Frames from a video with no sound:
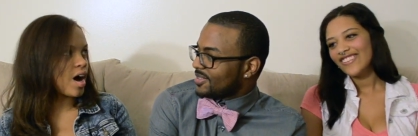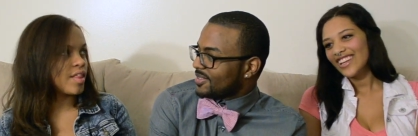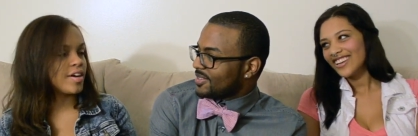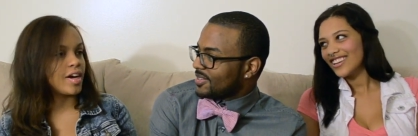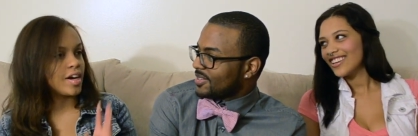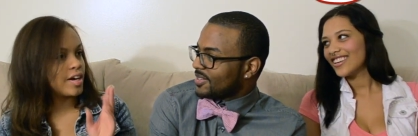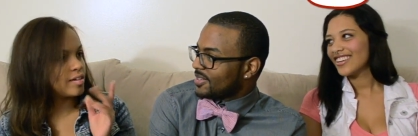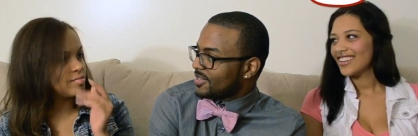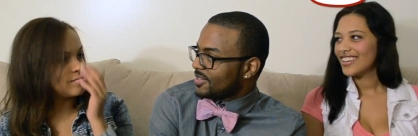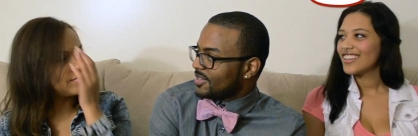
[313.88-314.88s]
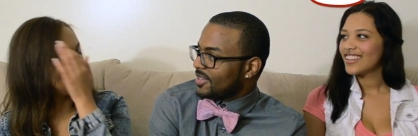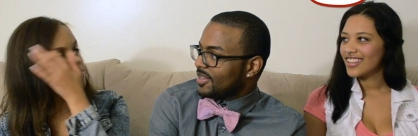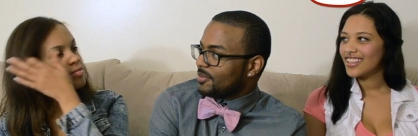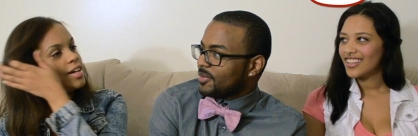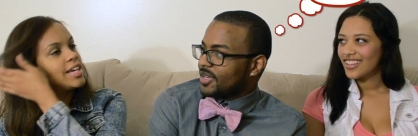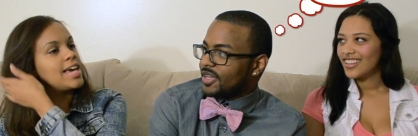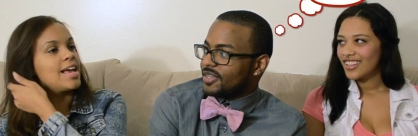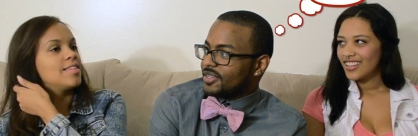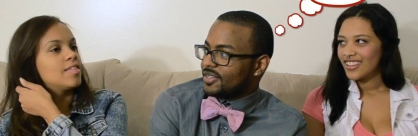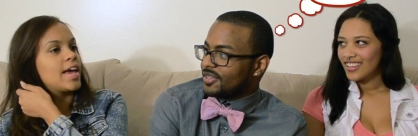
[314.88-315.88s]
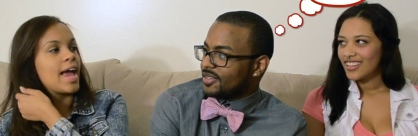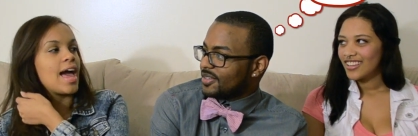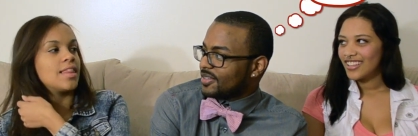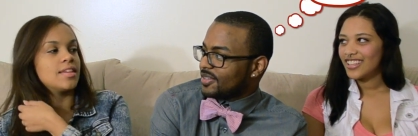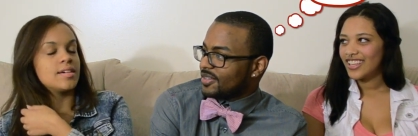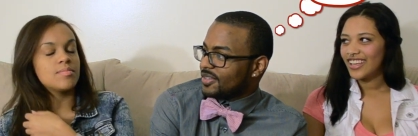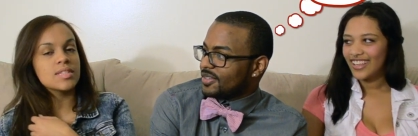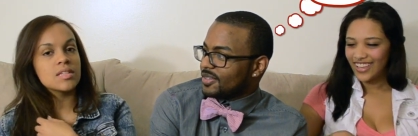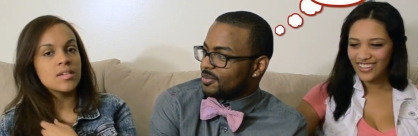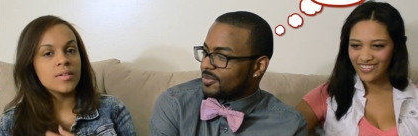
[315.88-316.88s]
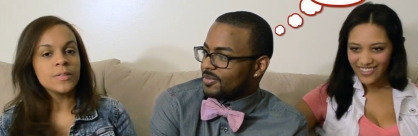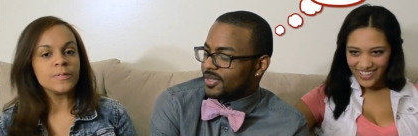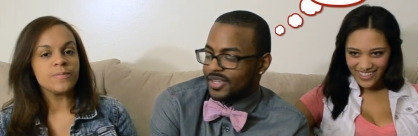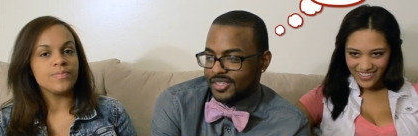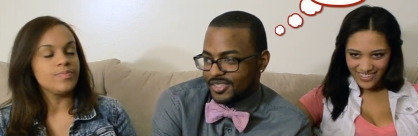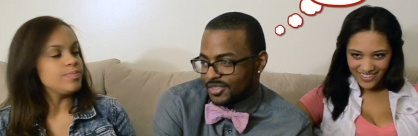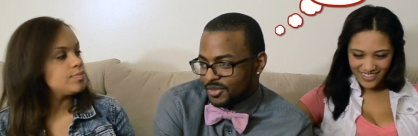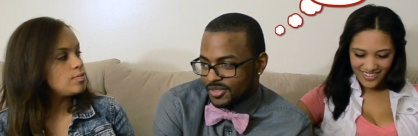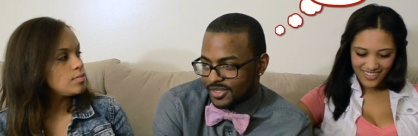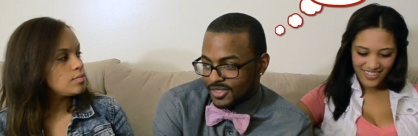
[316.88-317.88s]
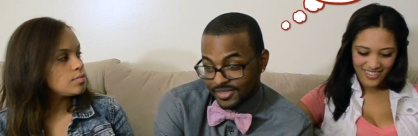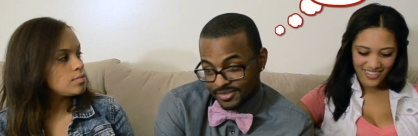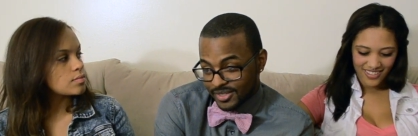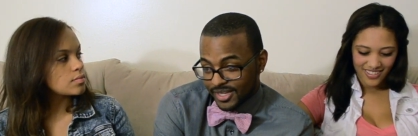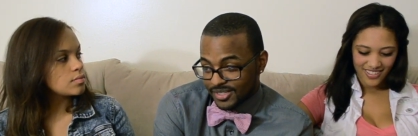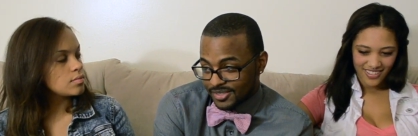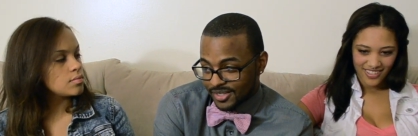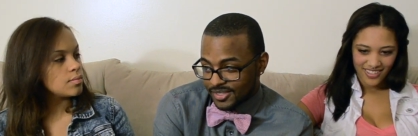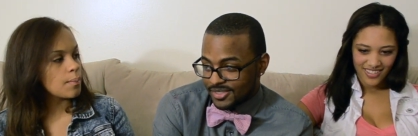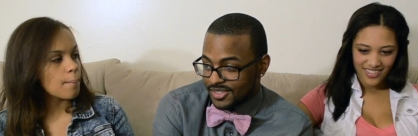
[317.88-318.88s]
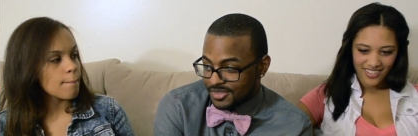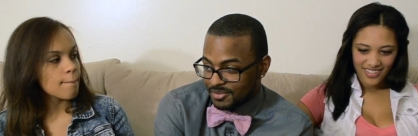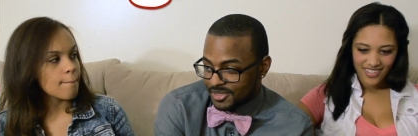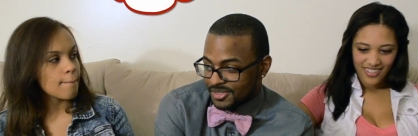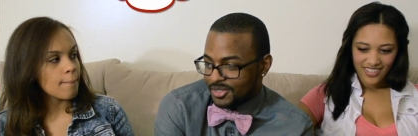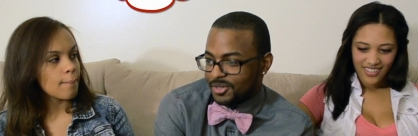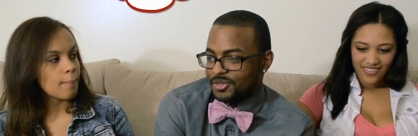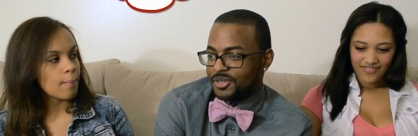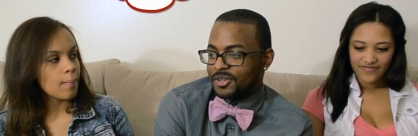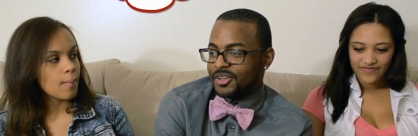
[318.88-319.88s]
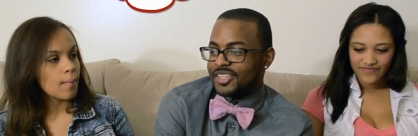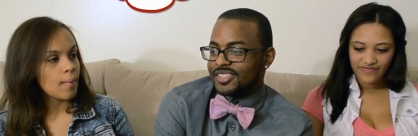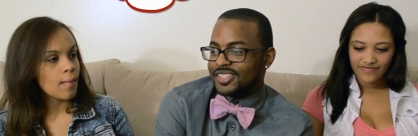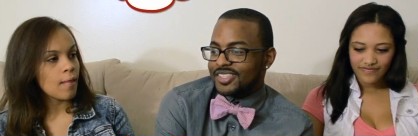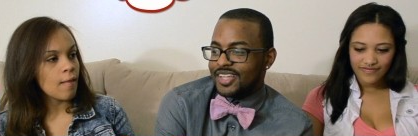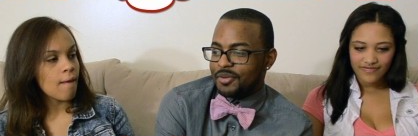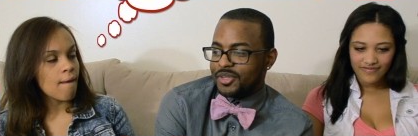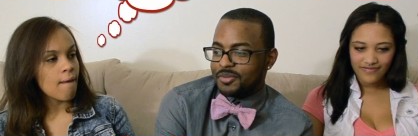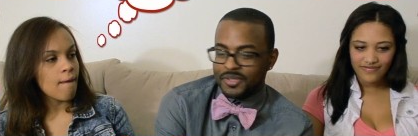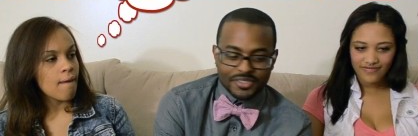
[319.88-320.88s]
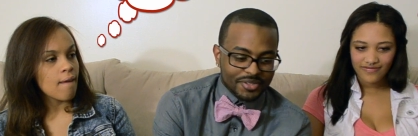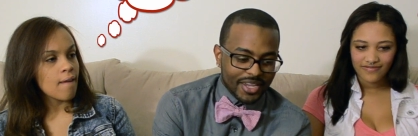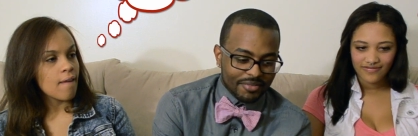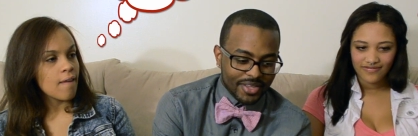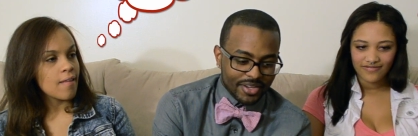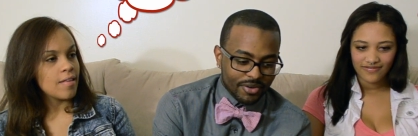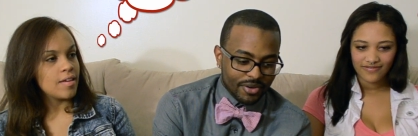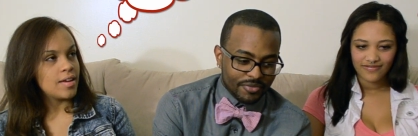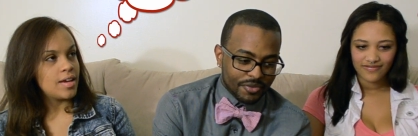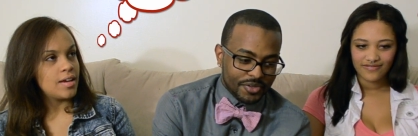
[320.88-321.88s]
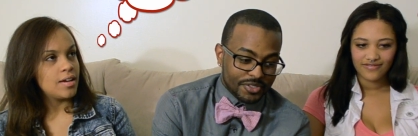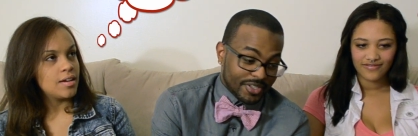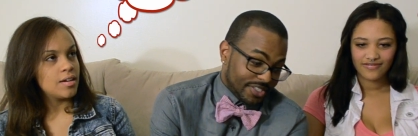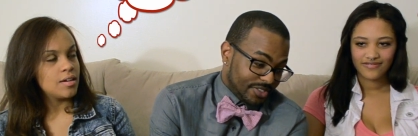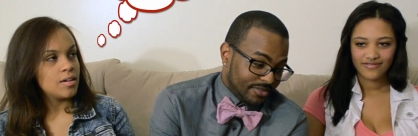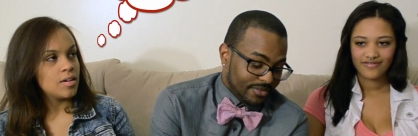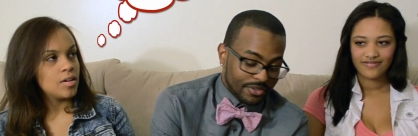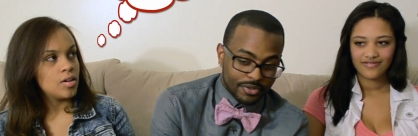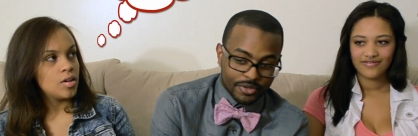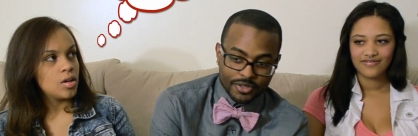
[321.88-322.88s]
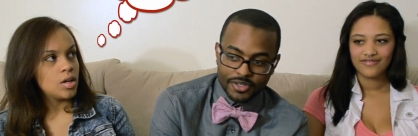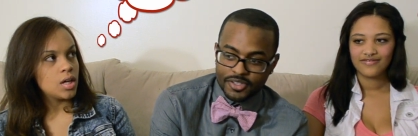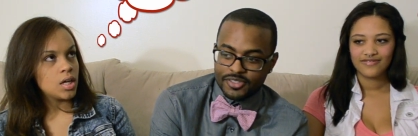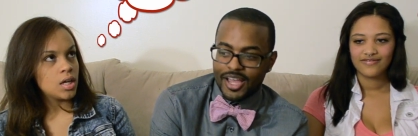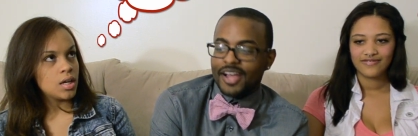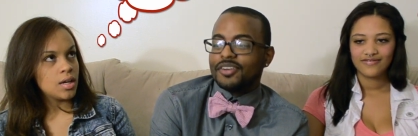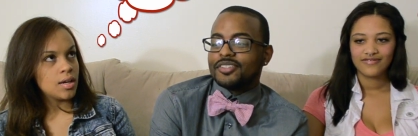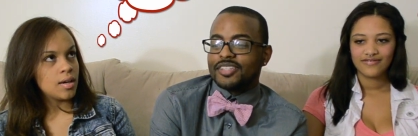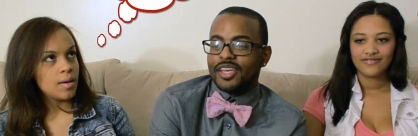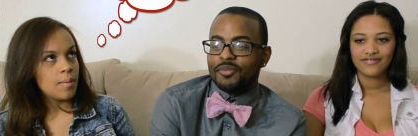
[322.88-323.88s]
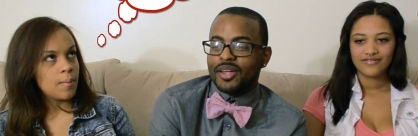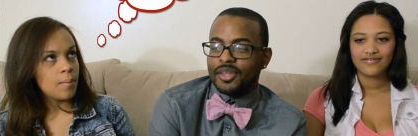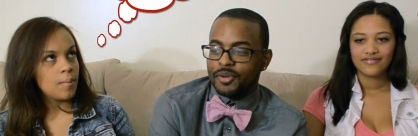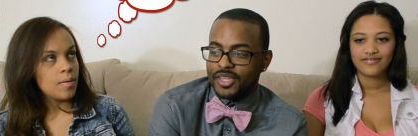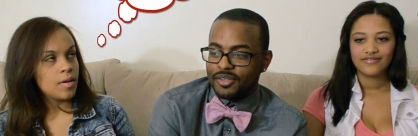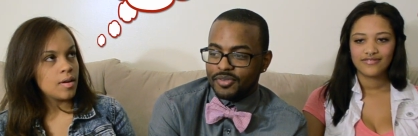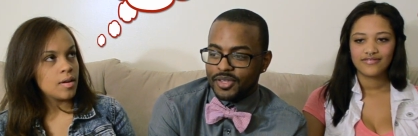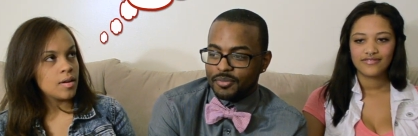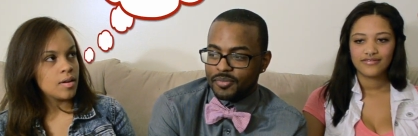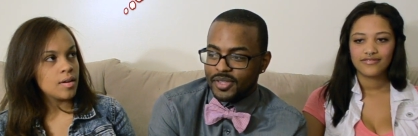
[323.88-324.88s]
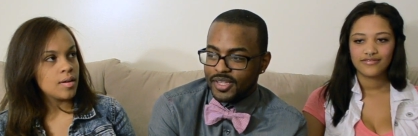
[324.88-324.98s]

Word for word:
Speaker 1: all their
Speaker 2: McCuddy, yeah, like ad libs. Yeah, McCuddy, you know, he's like like you said, he's Mr. Solo Dolo. He's he's not really a person you have like on for a feature unless you're doing a hook. So I understand why they would give him